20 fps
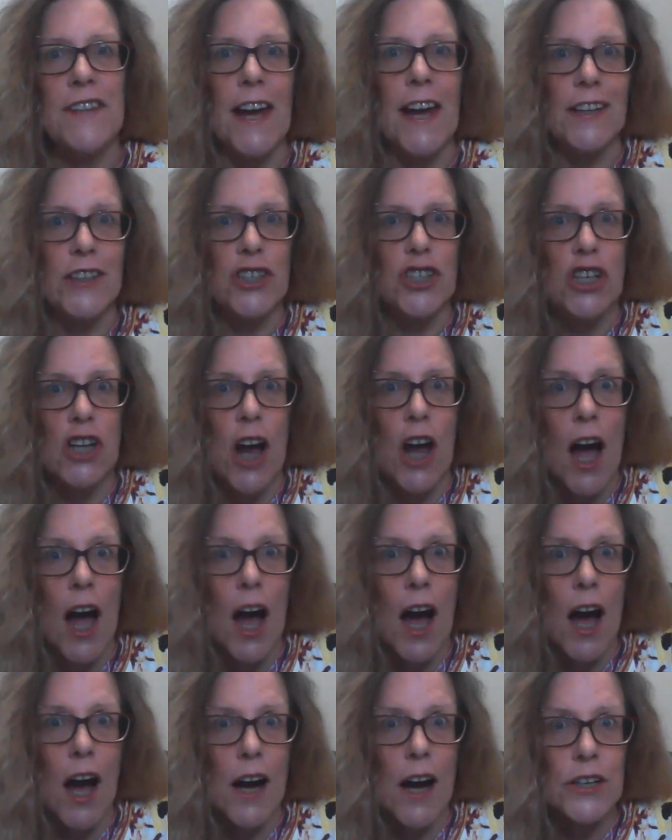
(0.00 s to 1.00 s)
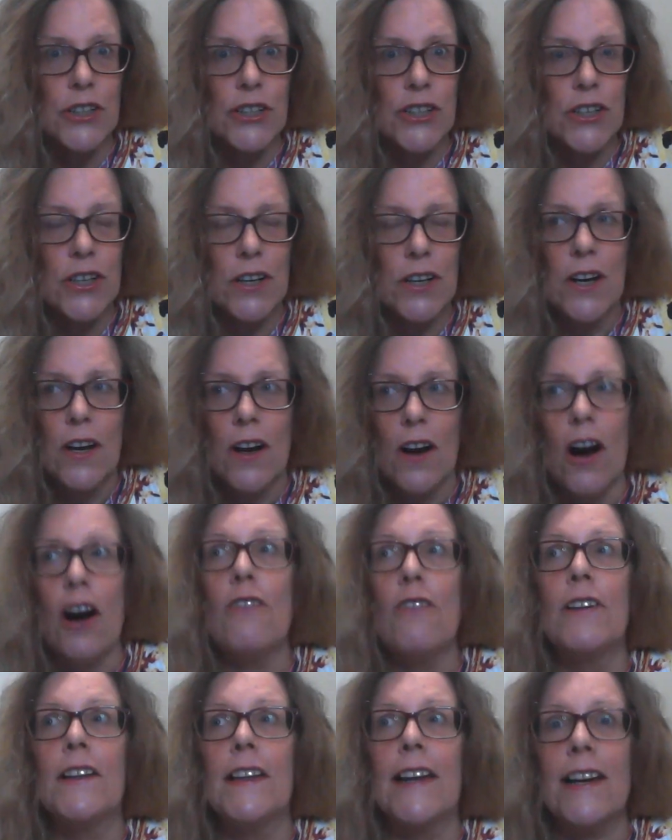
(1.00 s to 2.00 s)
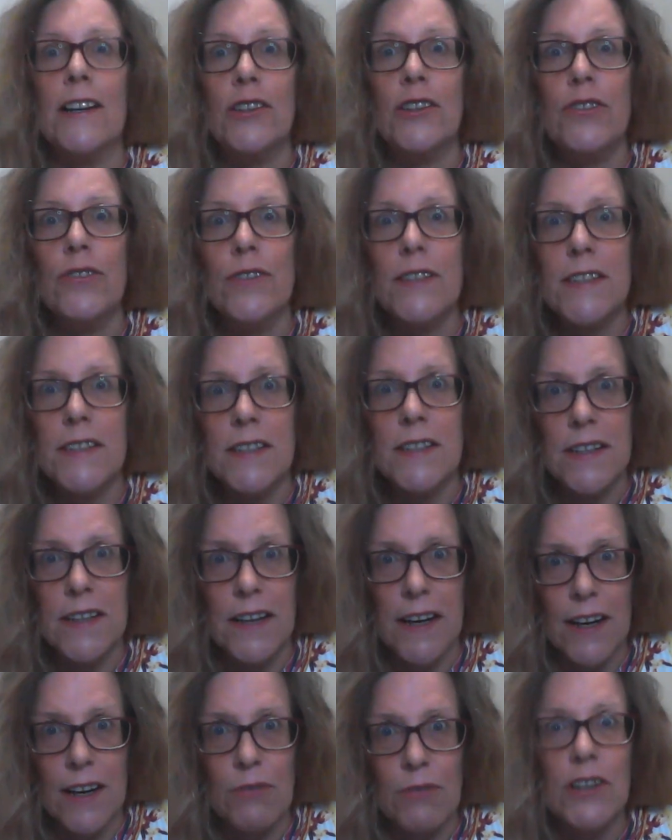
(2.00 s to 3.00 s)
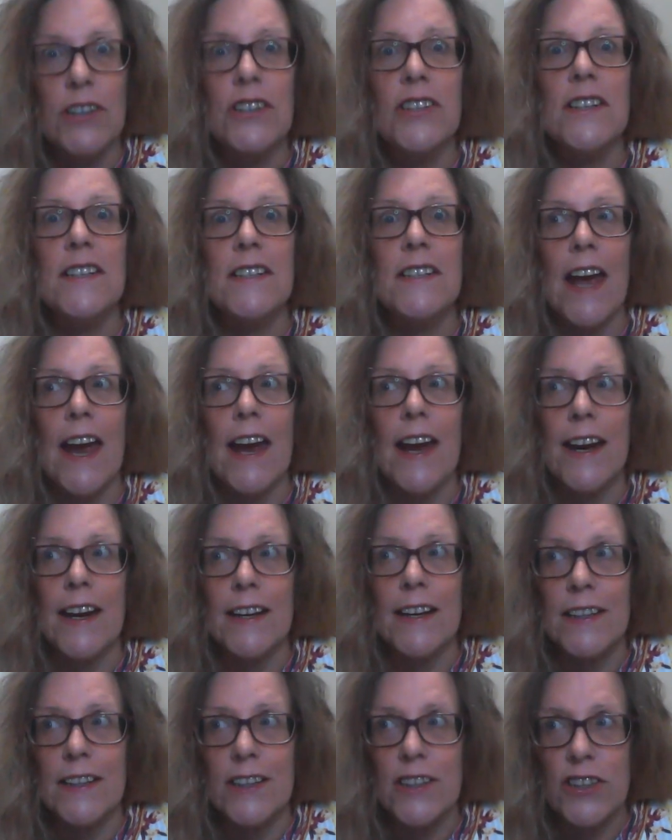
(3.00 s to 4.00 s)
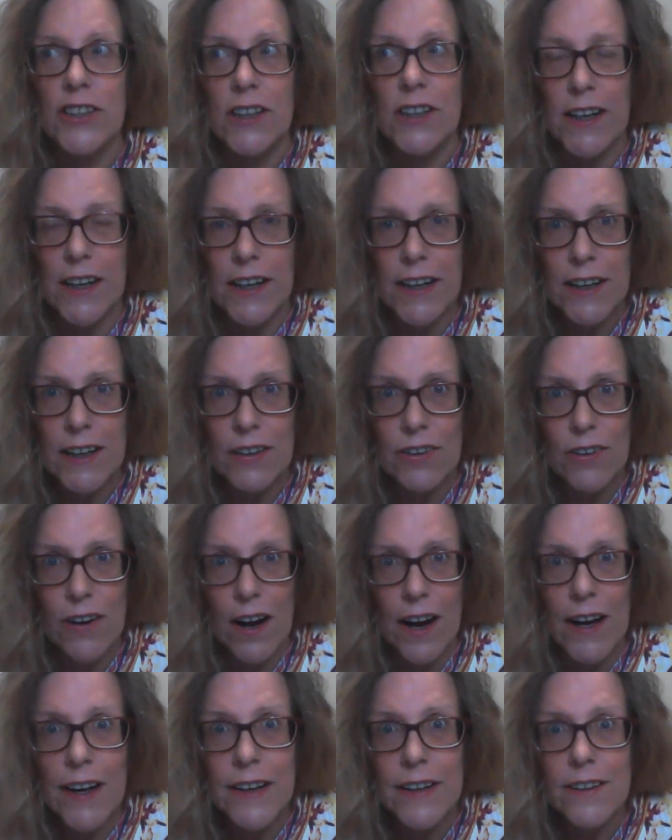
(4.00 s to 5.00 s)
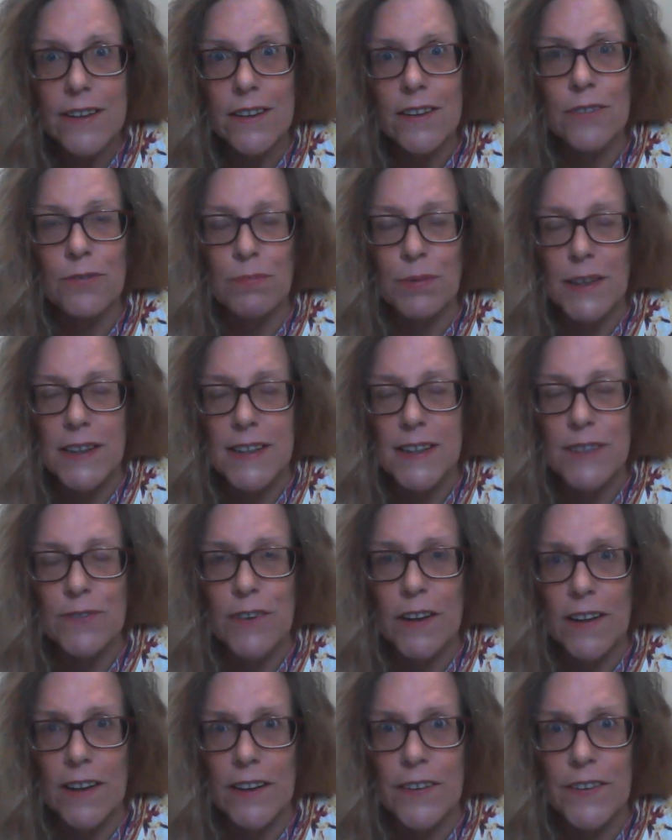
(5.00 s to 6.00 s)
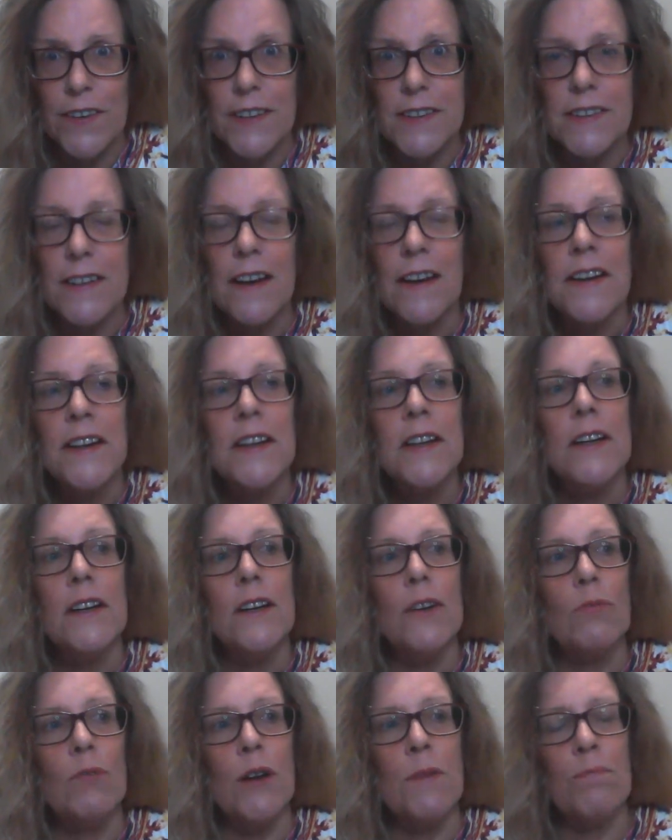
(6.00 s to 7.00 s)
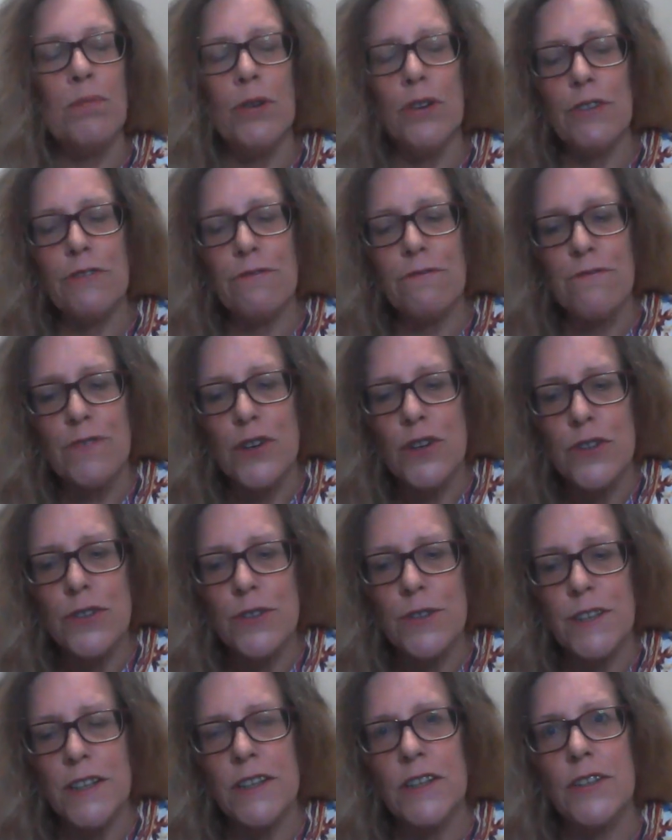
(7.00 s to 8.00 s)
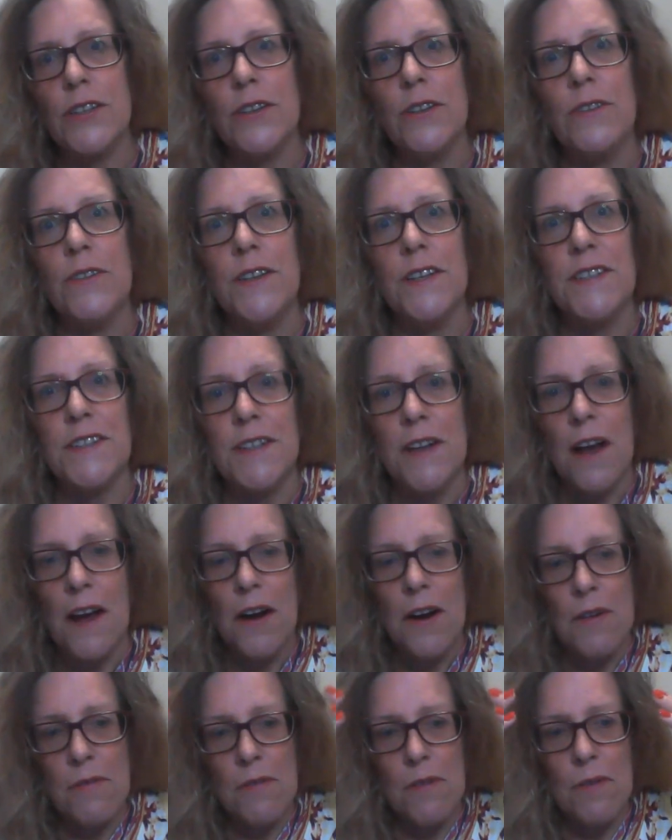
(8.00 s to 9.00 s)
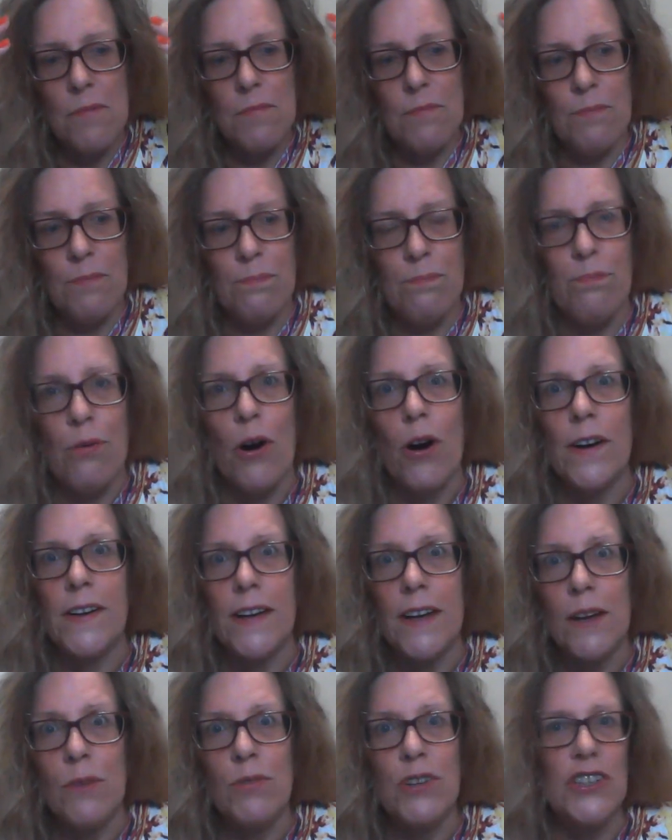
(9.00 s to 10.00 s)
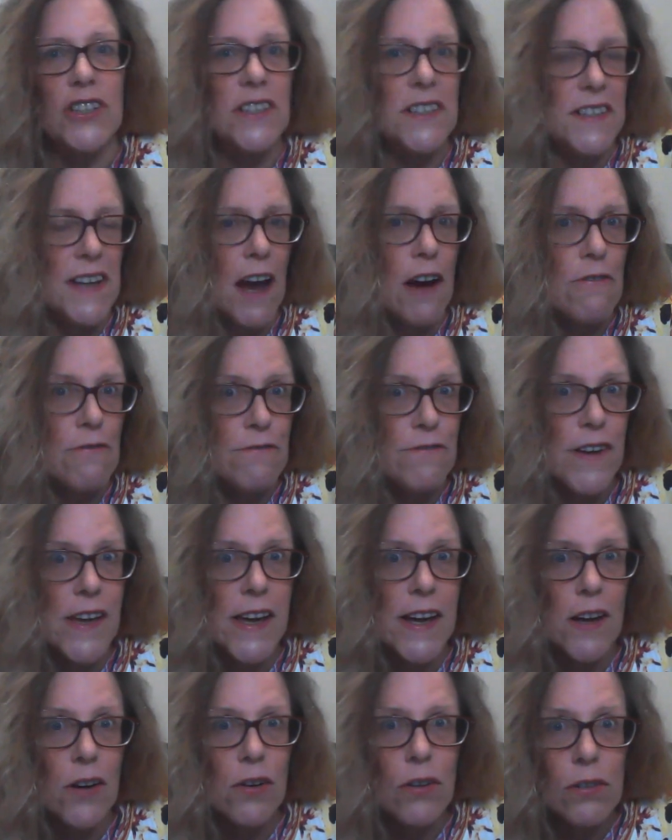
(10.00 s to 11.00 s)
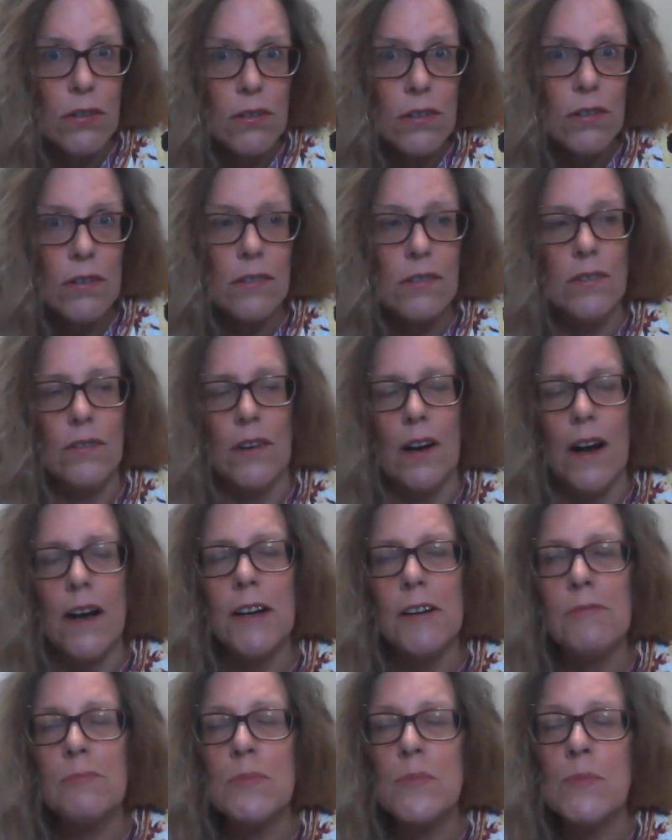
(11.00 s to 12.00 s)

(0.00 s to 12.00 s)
that charge of electricity, which is energy, right? Please follow this. We put food into this body, which is our vehicle, right?